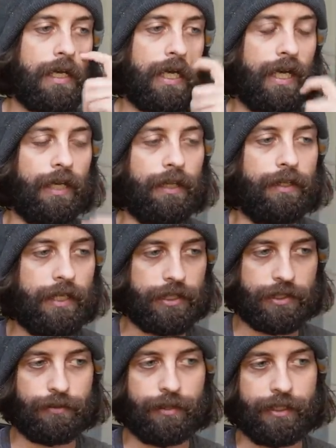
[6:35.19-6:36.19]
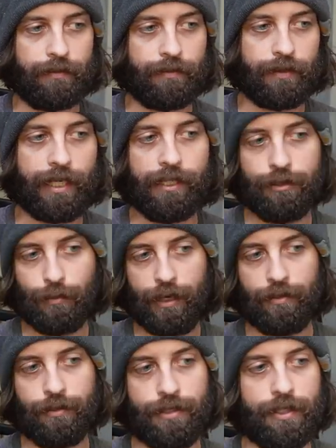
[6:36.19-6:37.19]
the history of the land
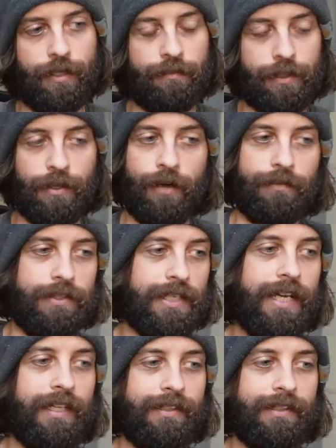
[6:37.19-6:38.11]
dwellers and of the dolphins.